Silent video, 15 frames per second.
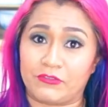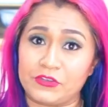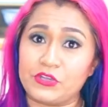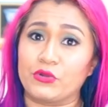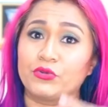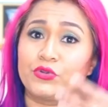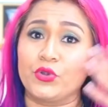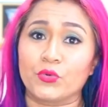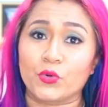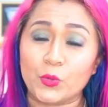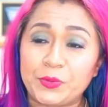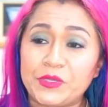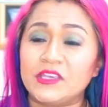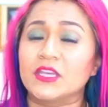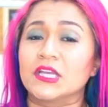you know,
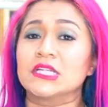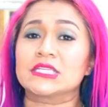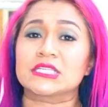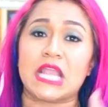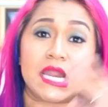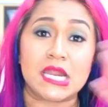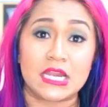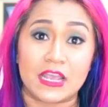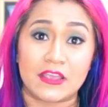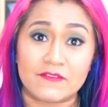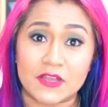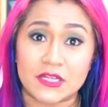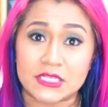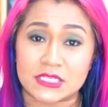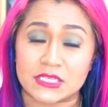European,
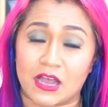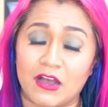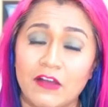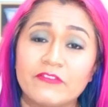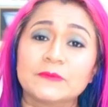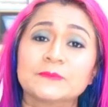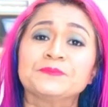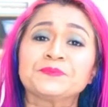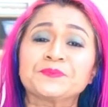Scandinavian stuff.